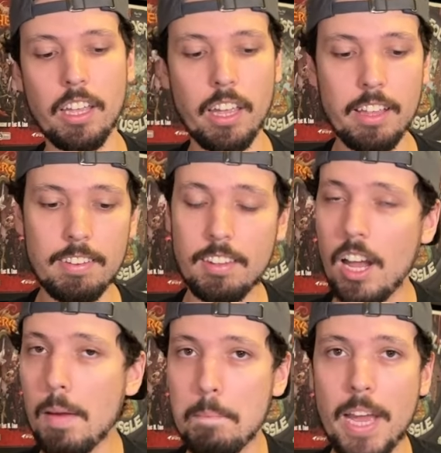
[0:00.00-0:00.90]
It's
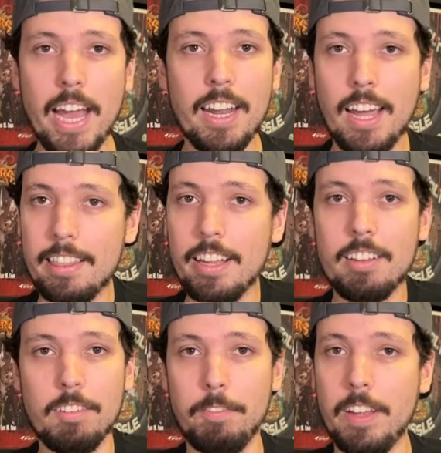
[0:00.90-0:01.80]
not bad. I think
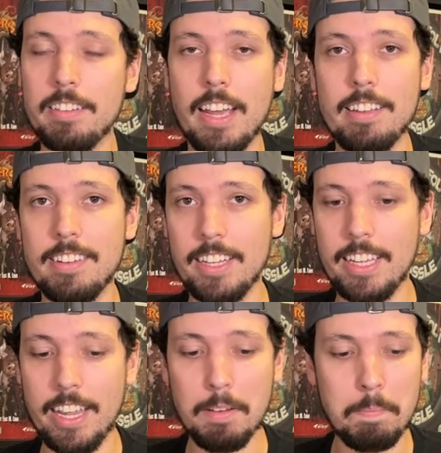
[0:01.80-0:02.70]
it's a fantastic
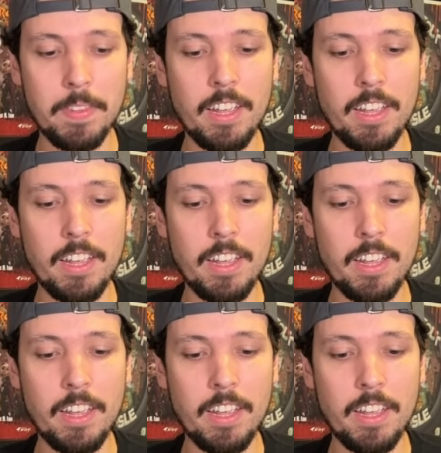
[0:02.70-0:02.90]
game.